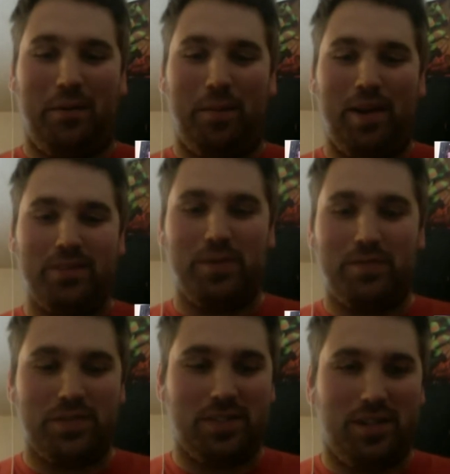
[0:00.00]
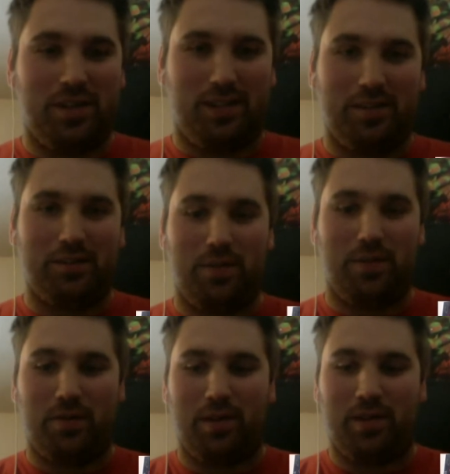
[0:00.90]
We might as well have just started. I don't know what's
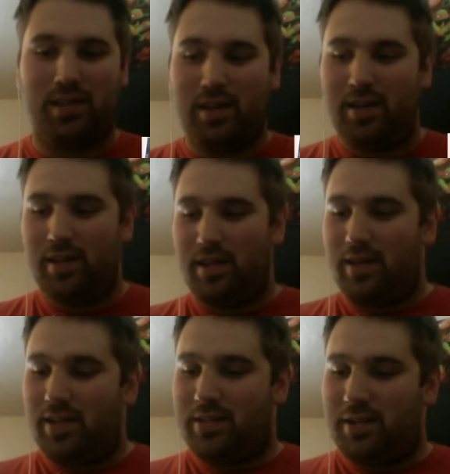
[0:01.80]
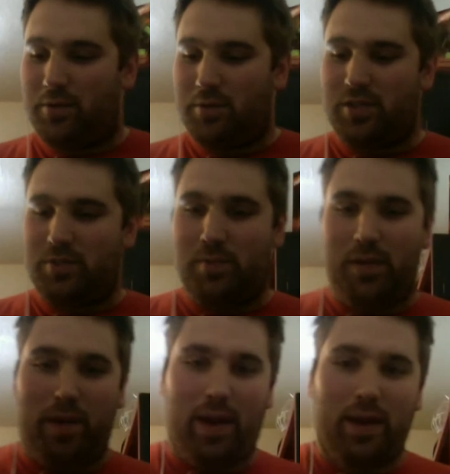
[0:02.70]
wrong with us. So we'll just blame
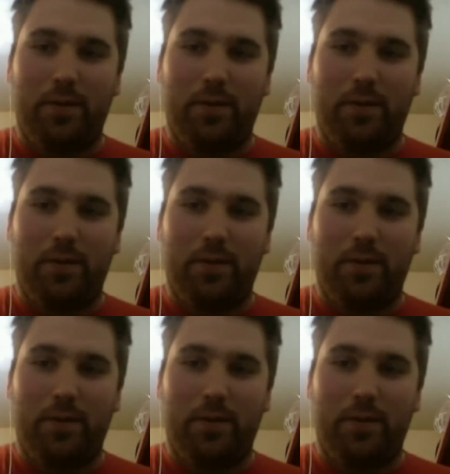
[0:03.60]
Mike.